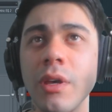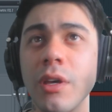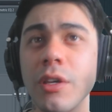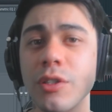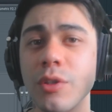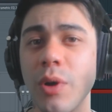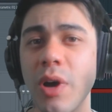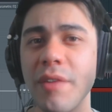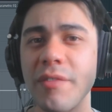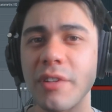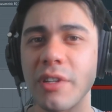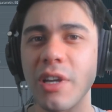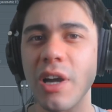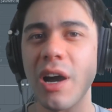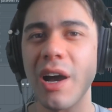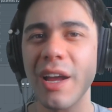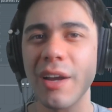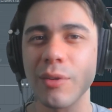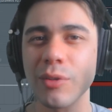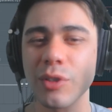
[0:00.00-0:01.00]
So I haven't
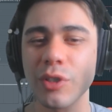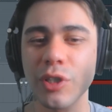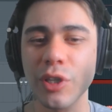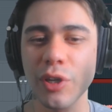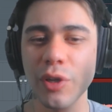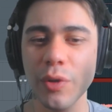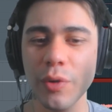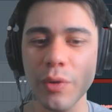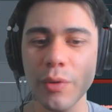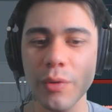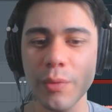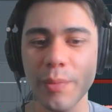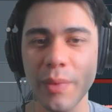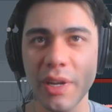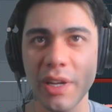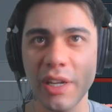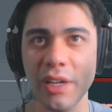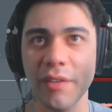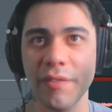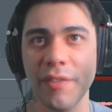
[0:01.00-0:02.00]
cut out too
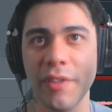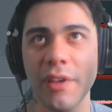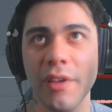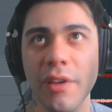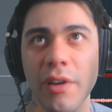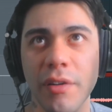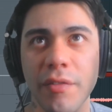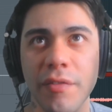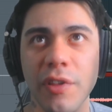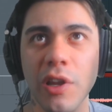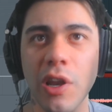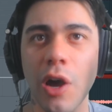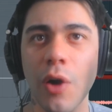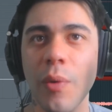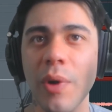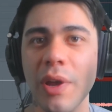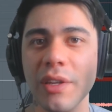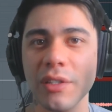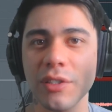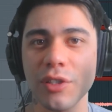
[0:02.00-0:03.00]
many of the
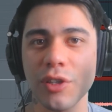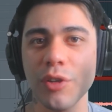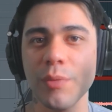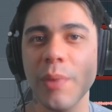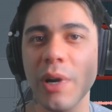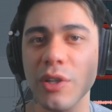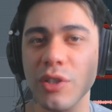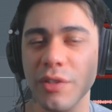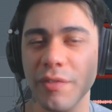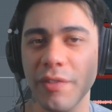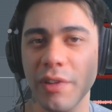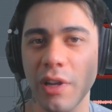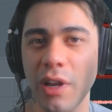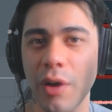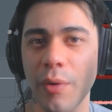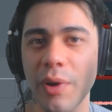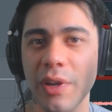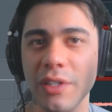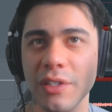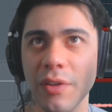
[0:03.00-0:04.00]
low end, too much of the
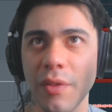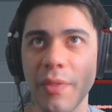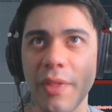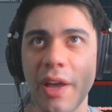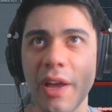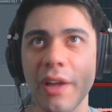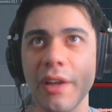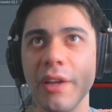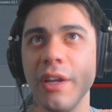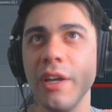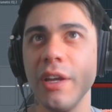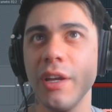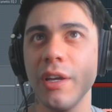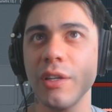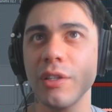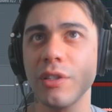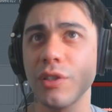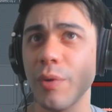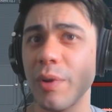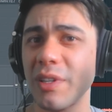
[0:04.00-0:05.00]
low end on that,
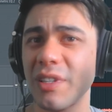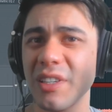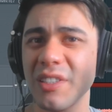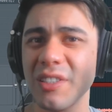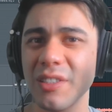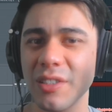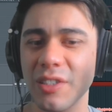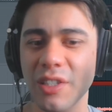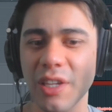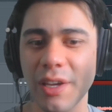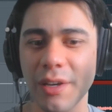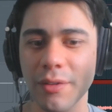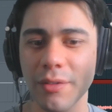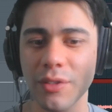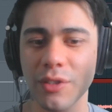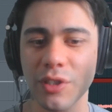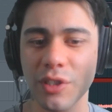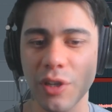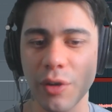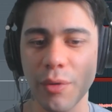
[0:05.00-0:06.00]
so it doesn't
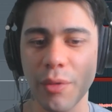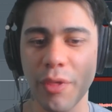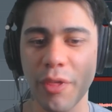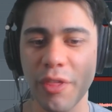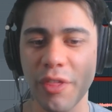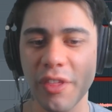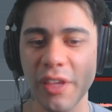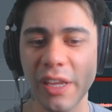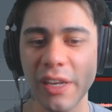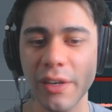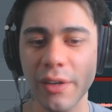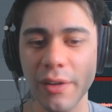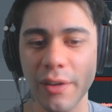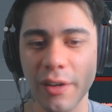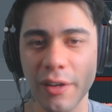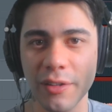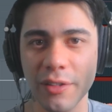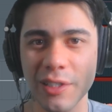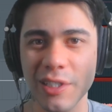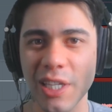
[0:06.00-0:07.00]
sound so thin
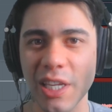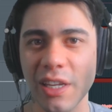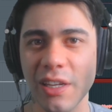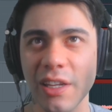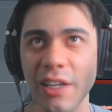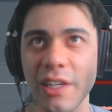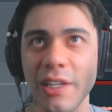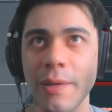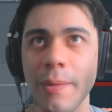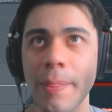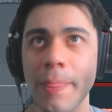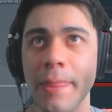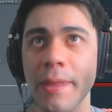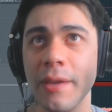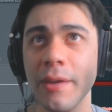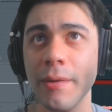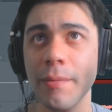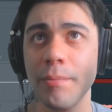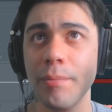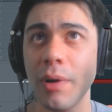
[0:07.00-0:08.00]
and tinny.
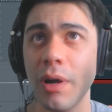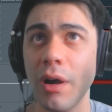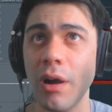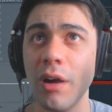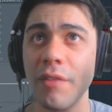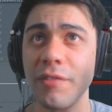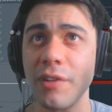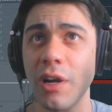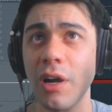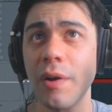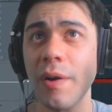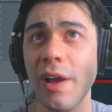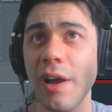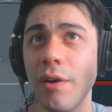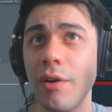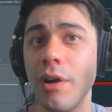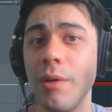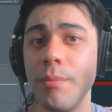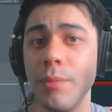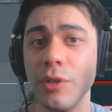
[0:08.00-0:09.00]
But I've cut
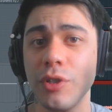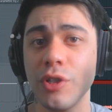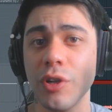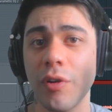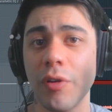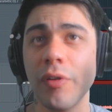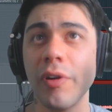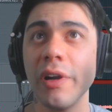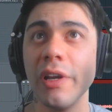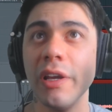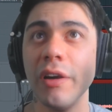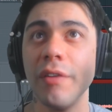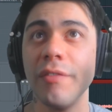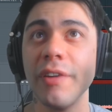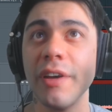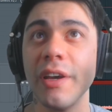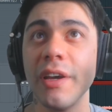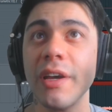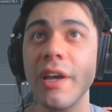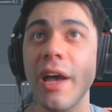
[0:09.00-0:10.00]
out a majority
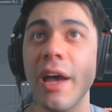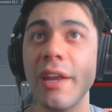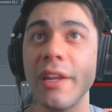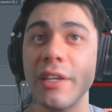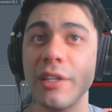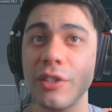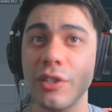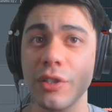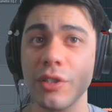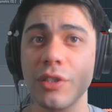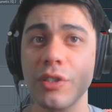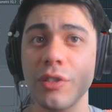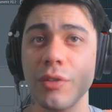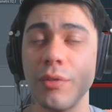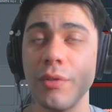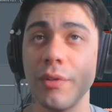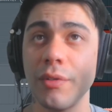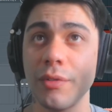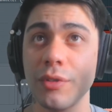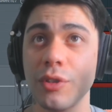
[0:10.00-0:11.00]
of it, and it just
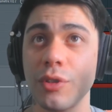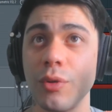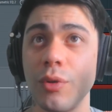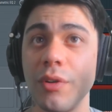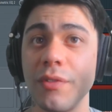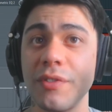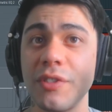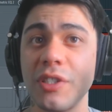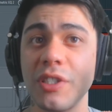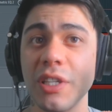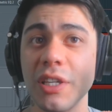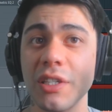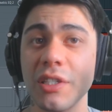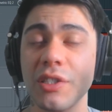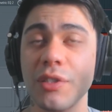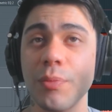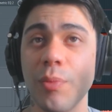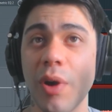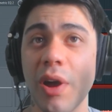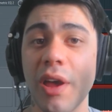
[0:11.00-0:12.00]
sort of
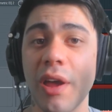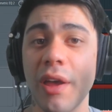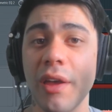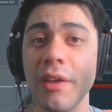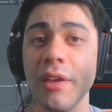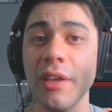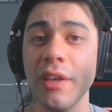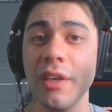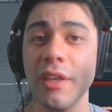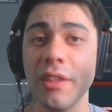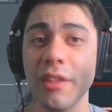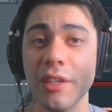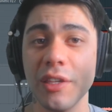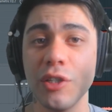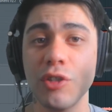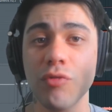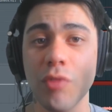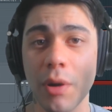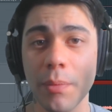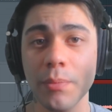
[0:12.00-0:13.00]
sits where the
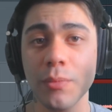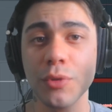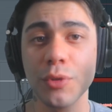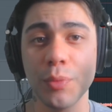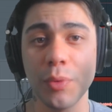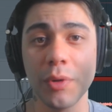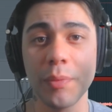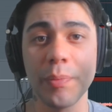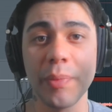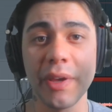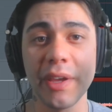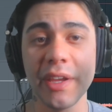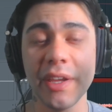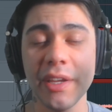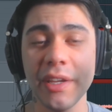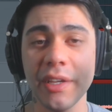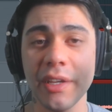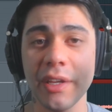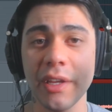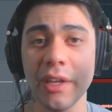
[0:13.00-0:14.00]
drums would
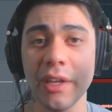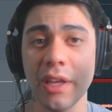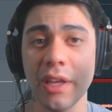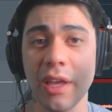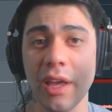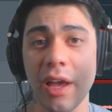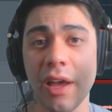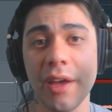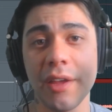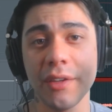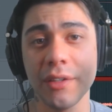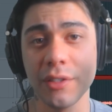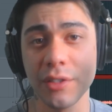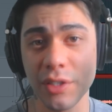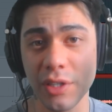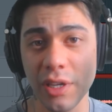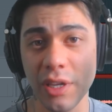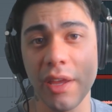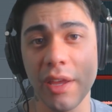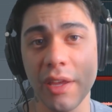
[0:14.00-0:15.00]
be.
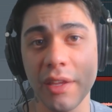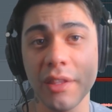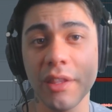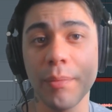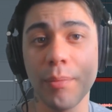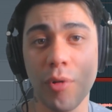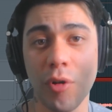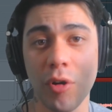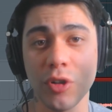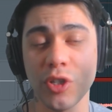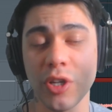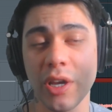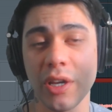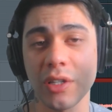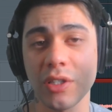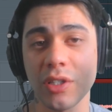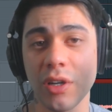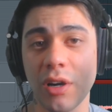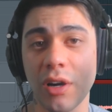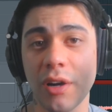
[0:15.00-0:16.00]
And in the
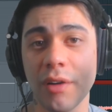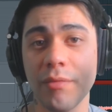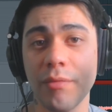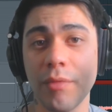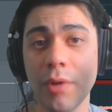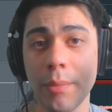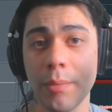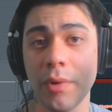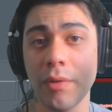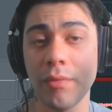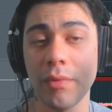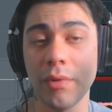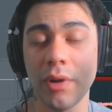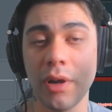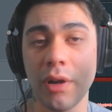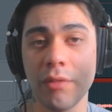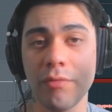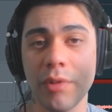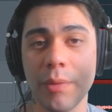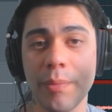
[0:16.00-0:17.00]
project, I
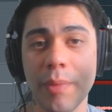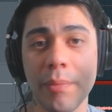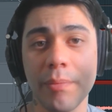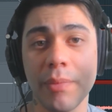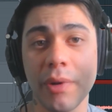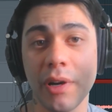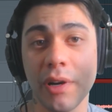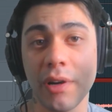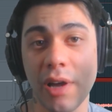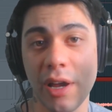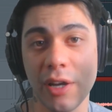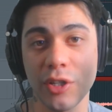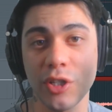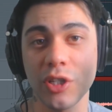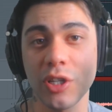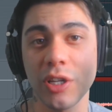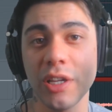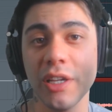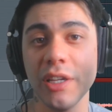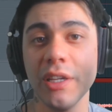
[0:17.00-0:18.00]
remember
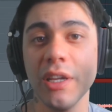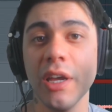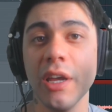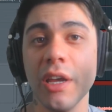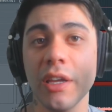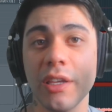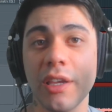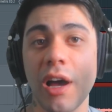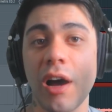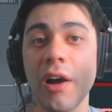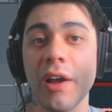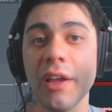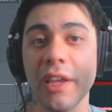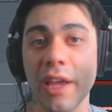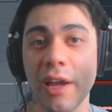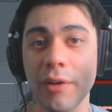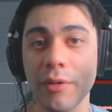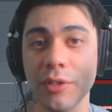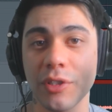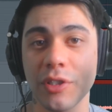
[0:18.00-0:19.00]
actually cutting
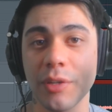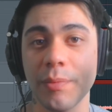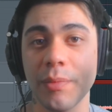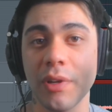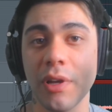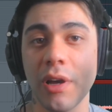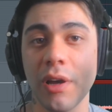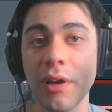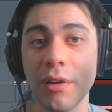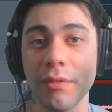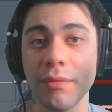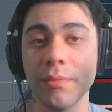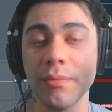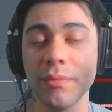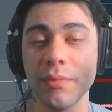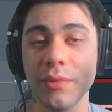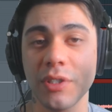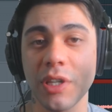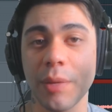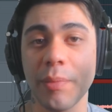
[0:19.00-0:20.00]
out some
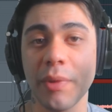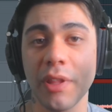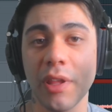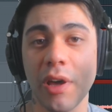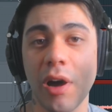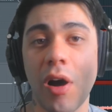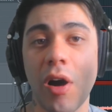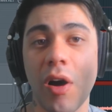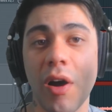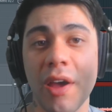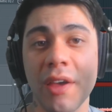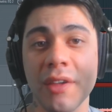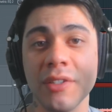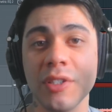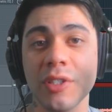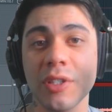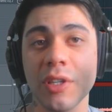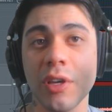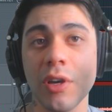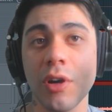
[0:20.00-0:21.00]
of the
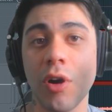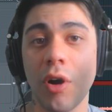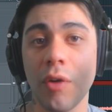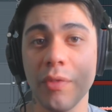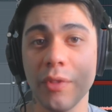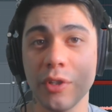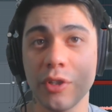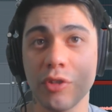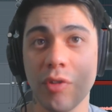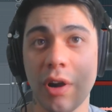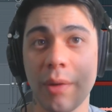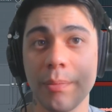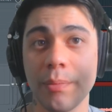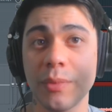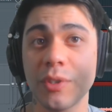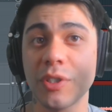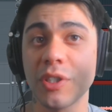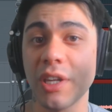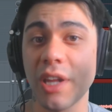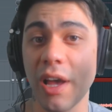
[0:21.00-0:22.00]
highs on the
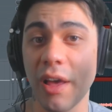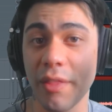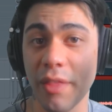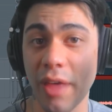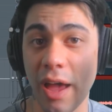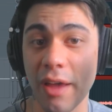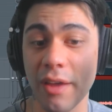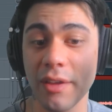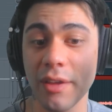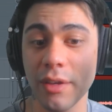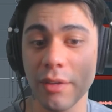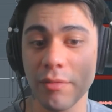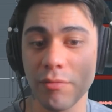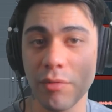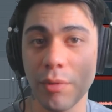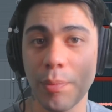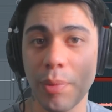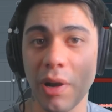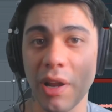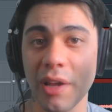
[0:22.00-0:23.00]
drums, so now that
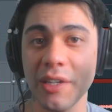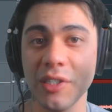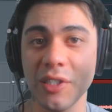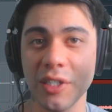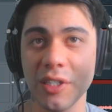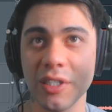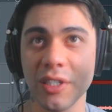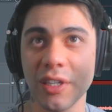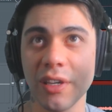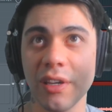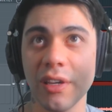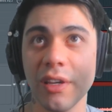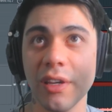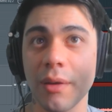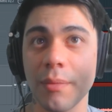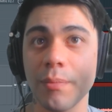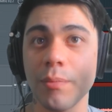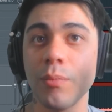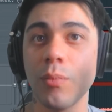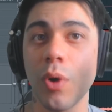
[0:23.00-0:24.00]
replaces it
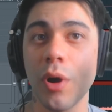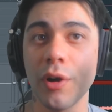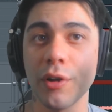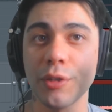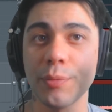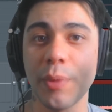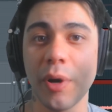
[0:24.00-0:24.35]
and works